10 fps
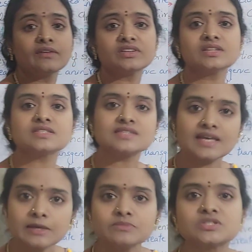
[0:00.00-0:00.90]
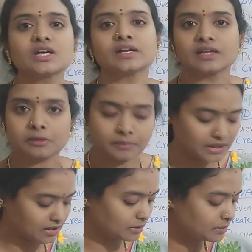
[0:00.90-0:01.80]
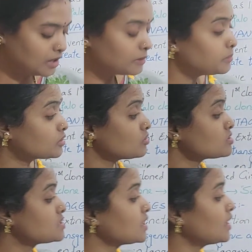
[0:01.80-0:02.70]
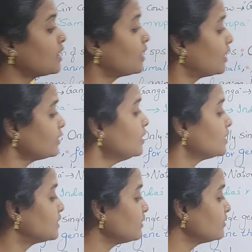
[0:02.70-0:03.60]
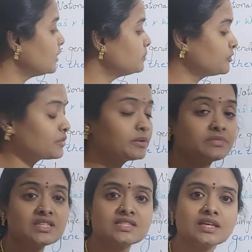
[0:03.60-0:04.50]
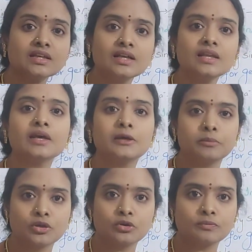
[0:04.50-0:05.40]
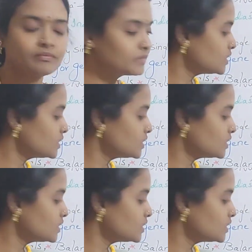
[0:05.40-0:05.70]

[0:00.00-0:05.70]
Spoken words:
the same genetic makeup because they are developed from the single embryo. This